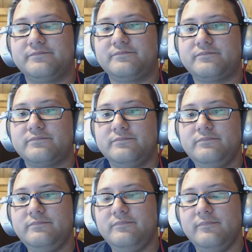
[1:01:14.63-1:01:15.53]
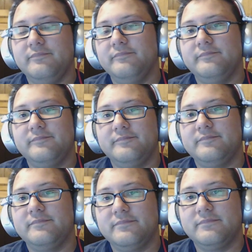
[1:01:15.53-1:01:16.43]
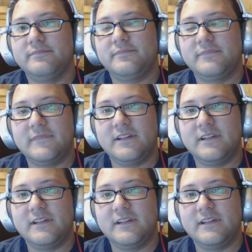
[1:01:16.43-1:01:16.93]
because if the information I saw is correct,